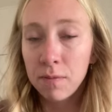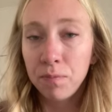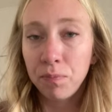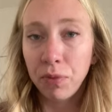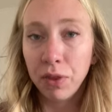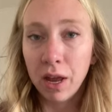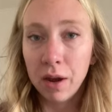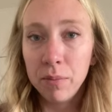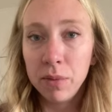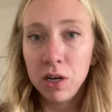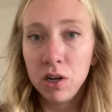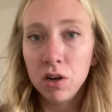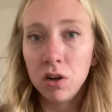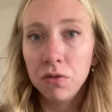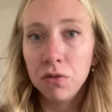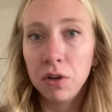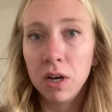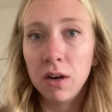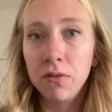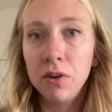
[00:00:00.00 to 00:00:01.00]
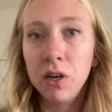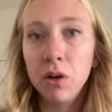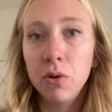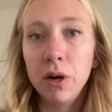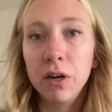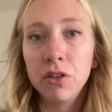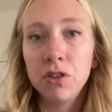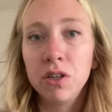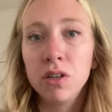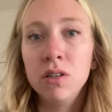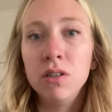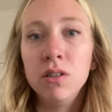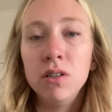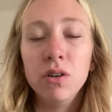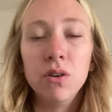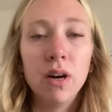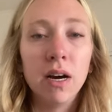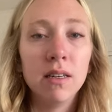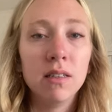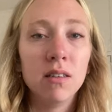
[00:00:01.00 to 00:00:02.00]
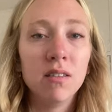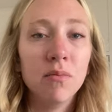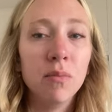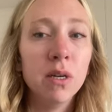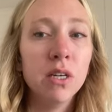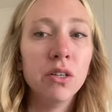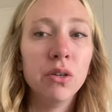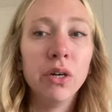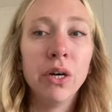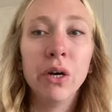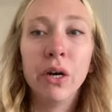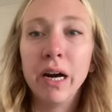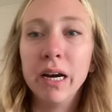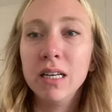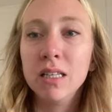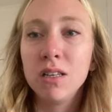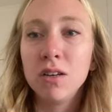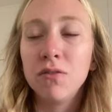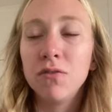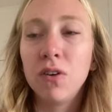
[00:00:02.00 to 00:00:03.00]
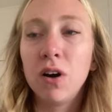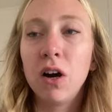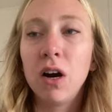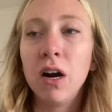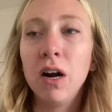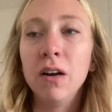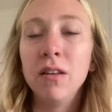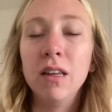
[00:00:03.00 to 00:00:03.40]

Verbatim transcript: Let me know if you have any questions. You guys have been doing great so far.